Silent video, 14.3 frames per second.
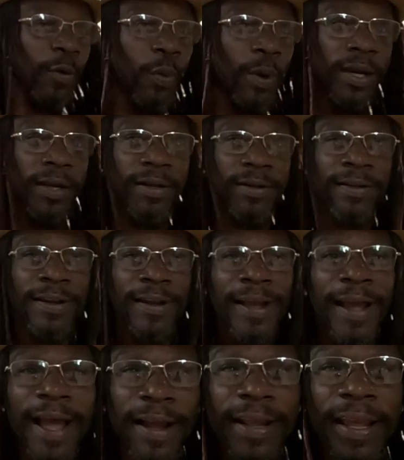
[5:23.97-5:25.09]
quit.
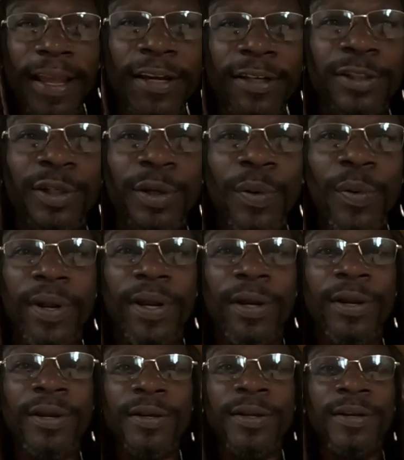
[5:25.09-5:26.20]
I can't do
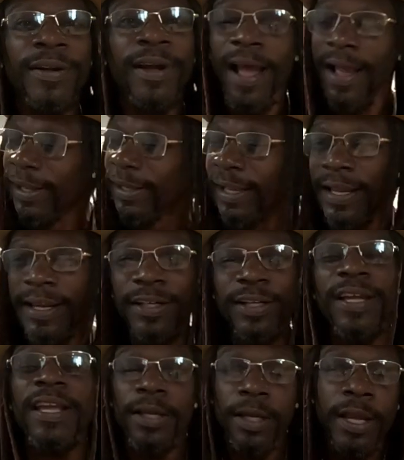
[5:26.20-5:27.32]
it. I can't.
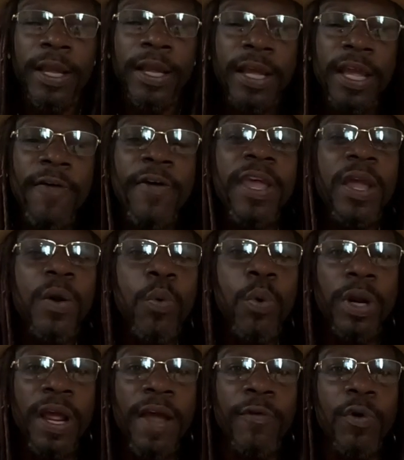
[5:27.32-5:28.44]
If he
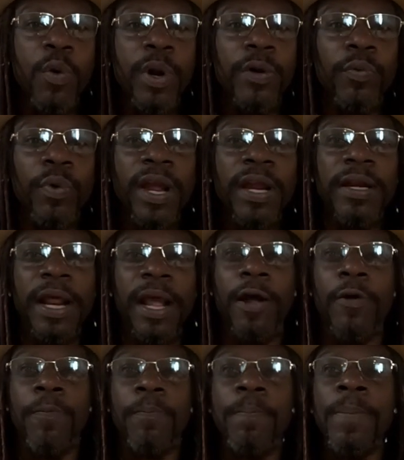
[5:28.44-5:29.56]
would have quit right
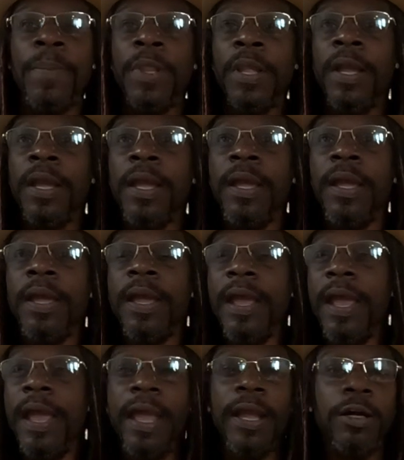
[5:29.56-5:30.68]
now,
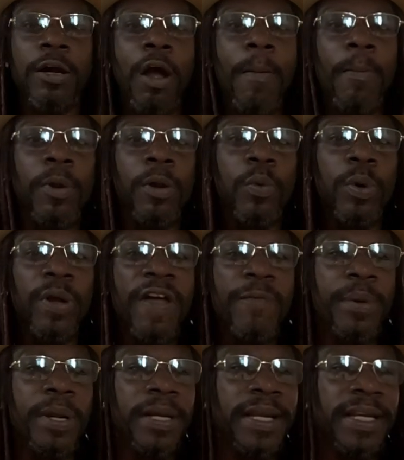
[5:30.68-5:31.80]
and Kamala would
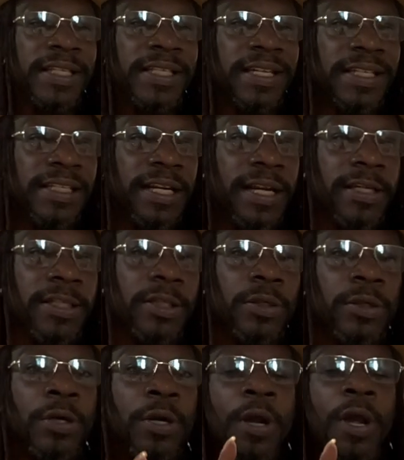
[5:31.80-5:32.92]
have been his
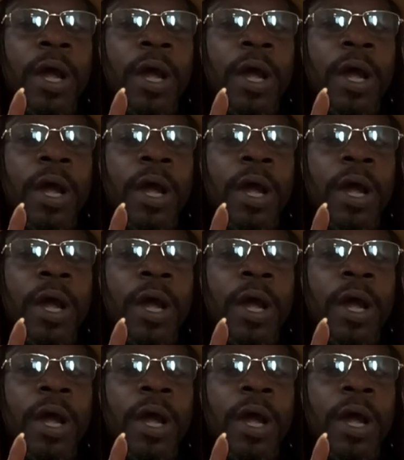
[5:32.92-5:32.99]
successor,